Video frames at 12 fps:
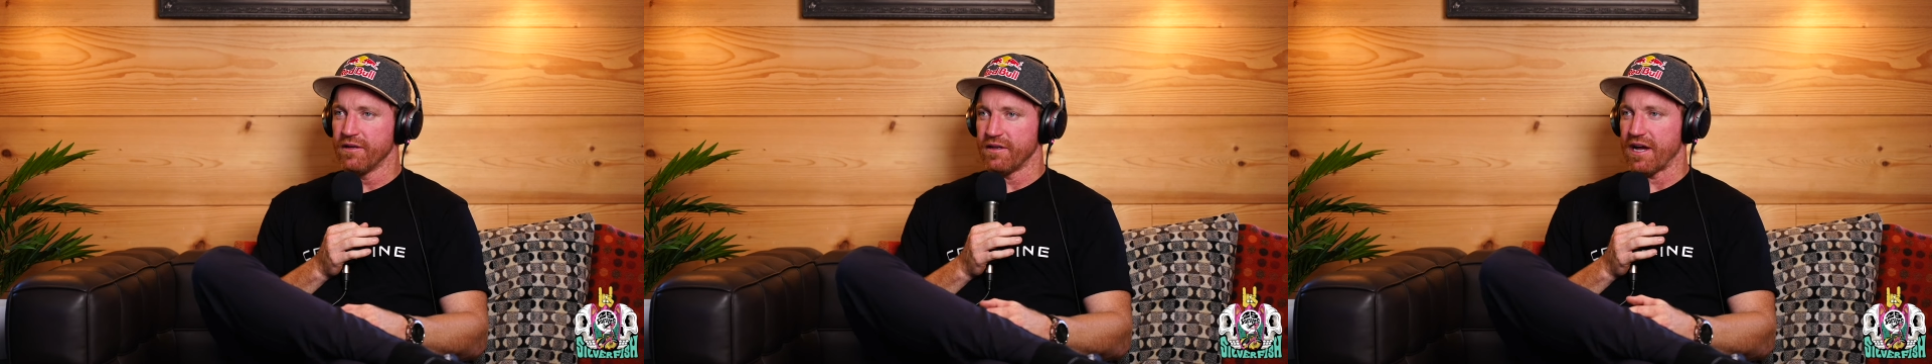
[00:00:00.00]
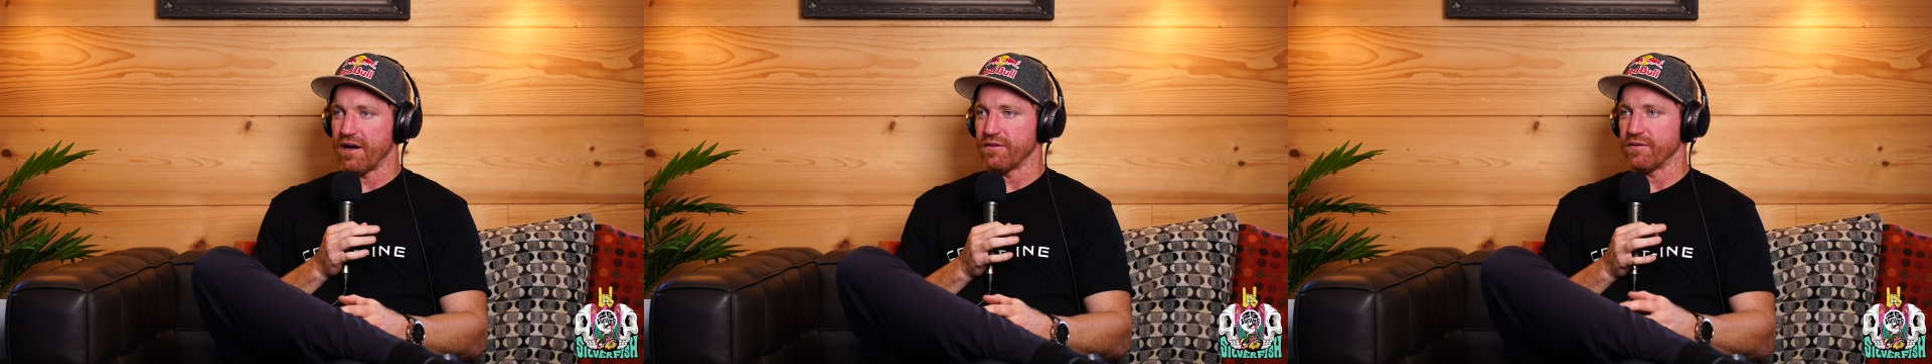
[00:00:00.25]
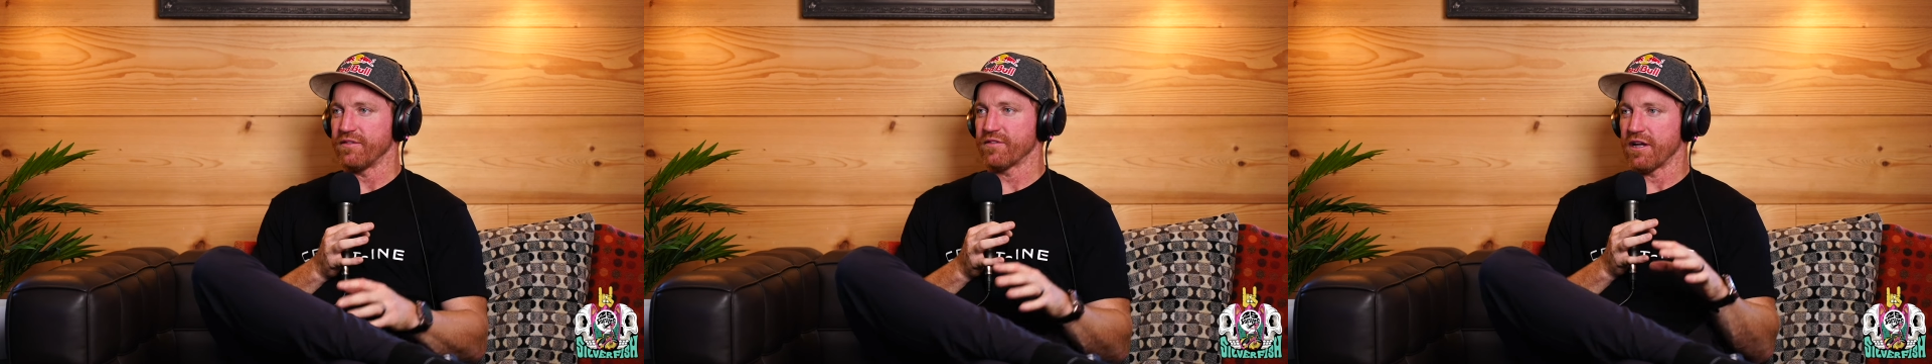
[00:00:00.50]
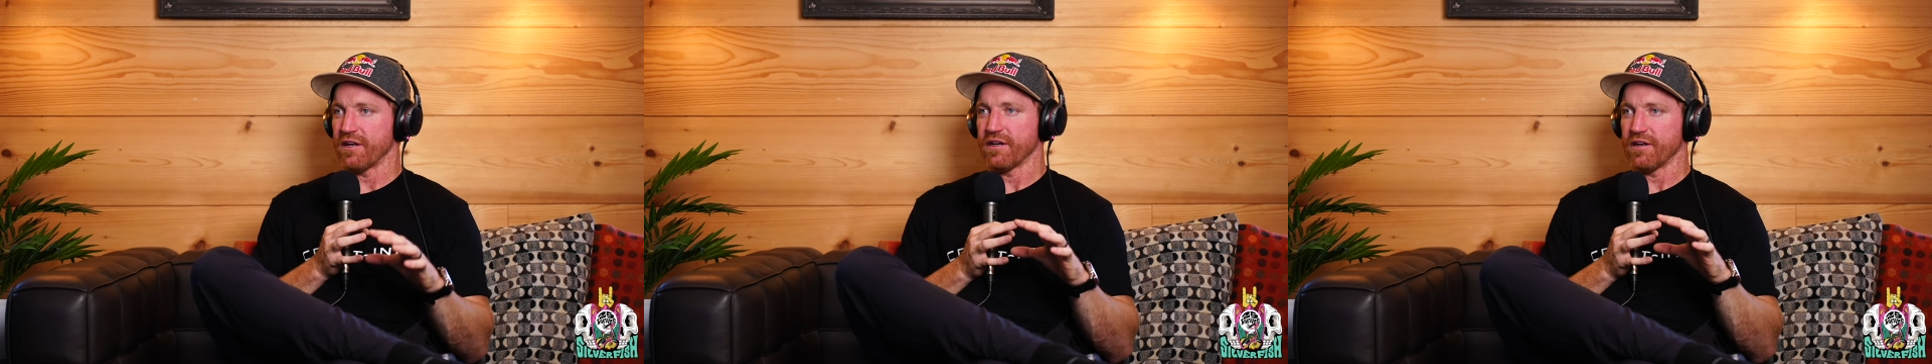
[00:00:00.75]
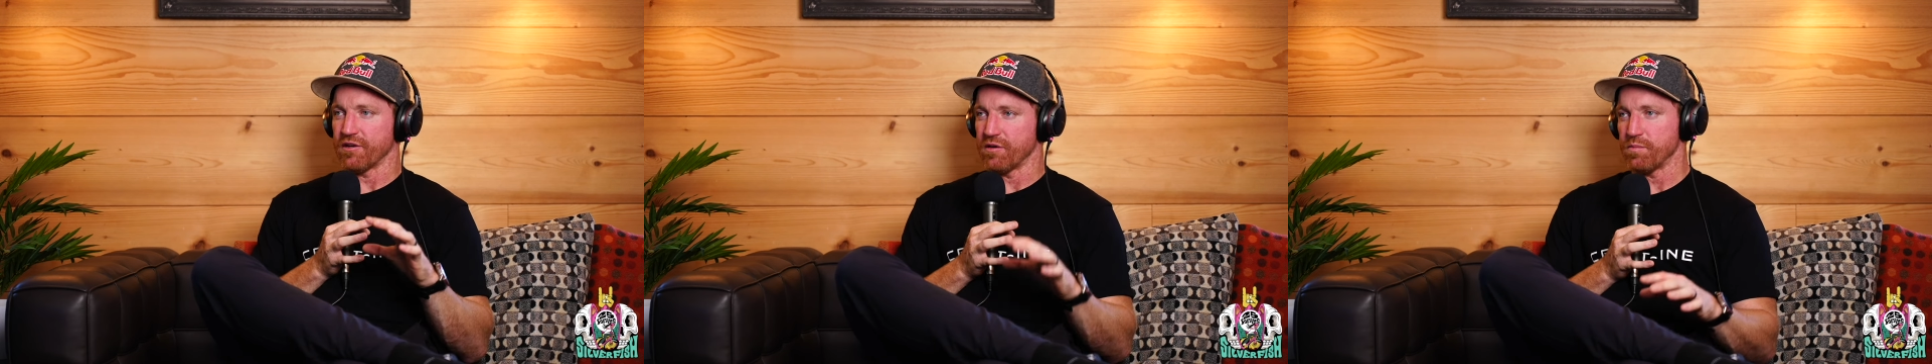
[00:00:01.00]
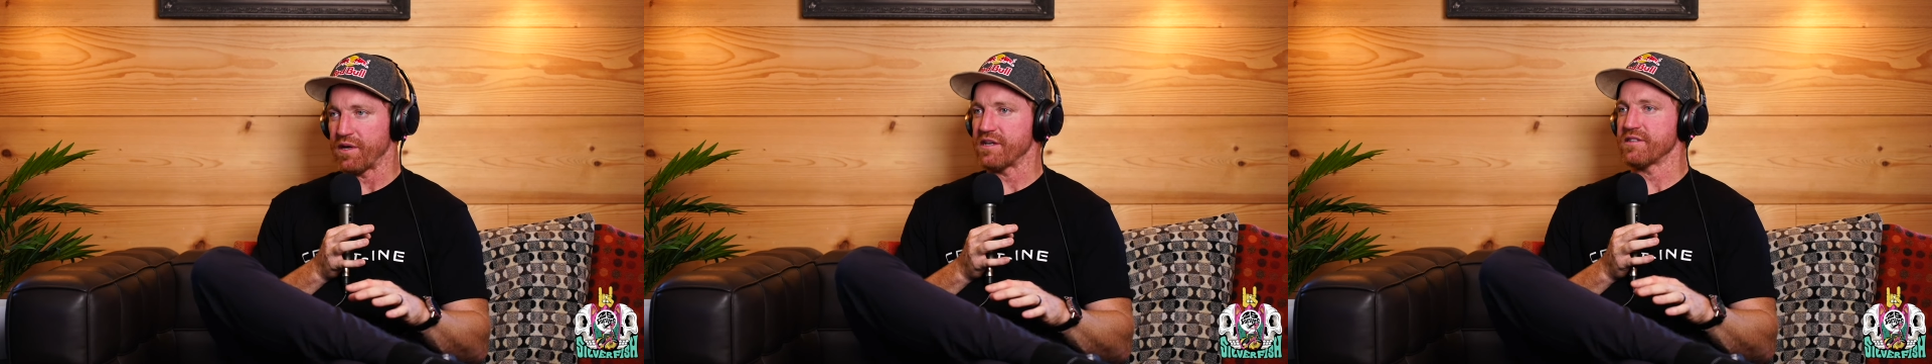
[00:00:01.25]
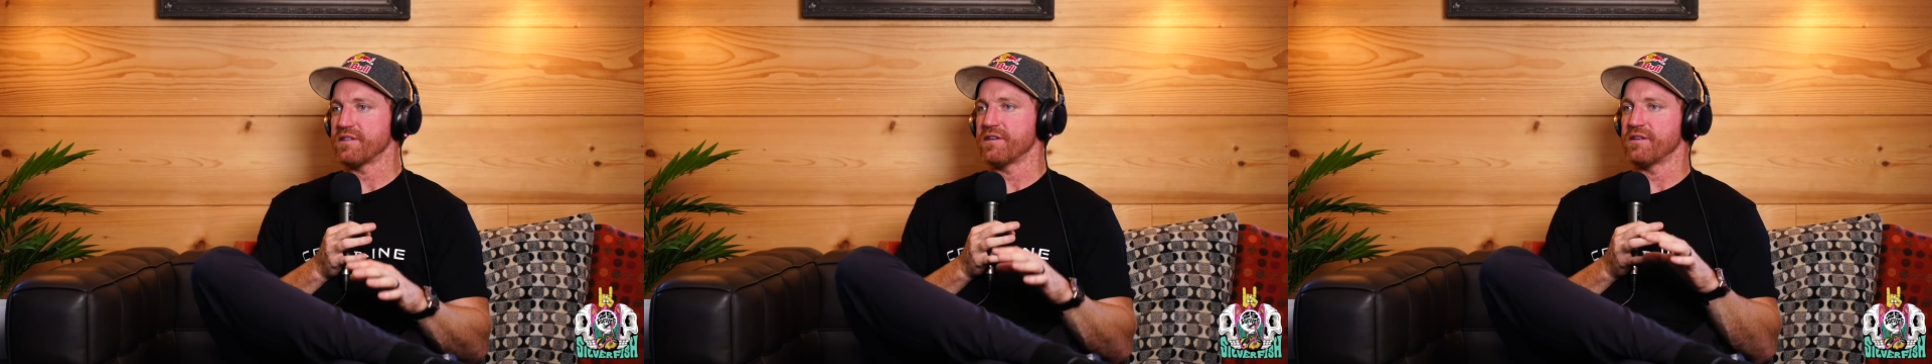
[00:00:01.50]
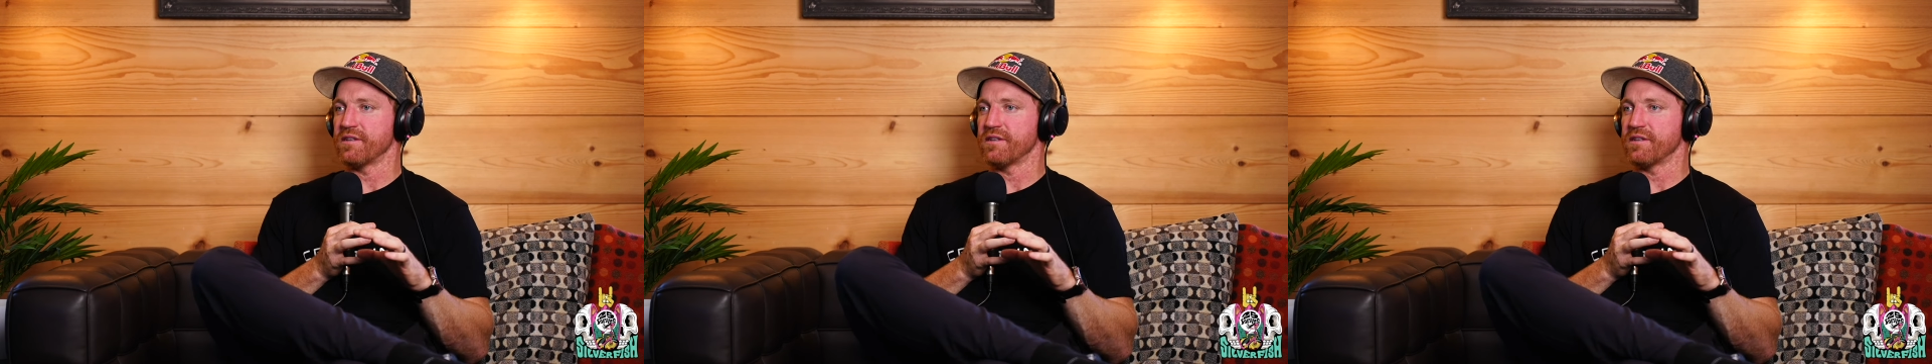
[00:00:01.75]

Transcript: Now we've kind of got a good base there,